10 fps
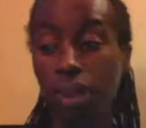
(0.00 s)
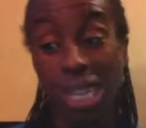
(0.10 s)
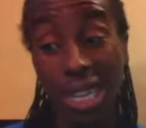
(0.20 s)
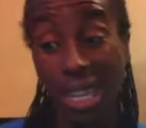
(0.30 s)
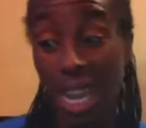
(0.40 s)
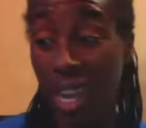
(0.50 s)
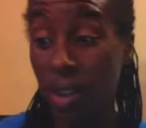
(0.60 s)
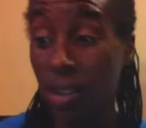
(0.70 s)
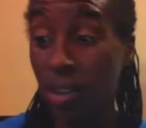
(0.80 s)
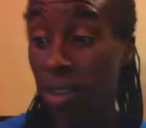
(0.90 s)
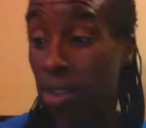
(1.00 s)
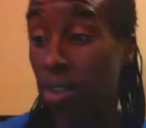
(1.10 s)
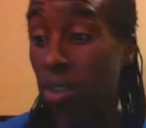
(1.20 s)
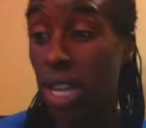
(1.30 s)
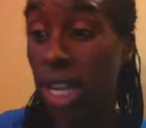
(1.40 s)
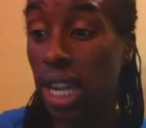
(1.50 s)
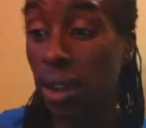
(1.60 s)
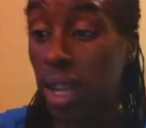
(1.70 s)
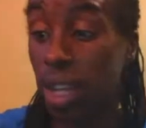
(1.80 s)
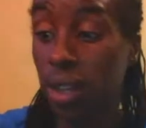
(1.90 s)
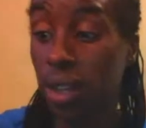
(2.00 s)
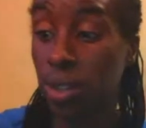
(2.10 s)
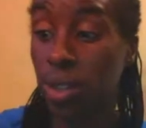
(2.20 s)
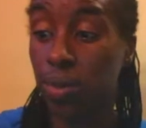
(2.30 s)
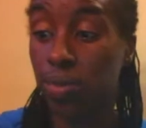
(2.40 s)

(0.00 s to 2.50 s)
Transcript: Now, check it out, kiddos.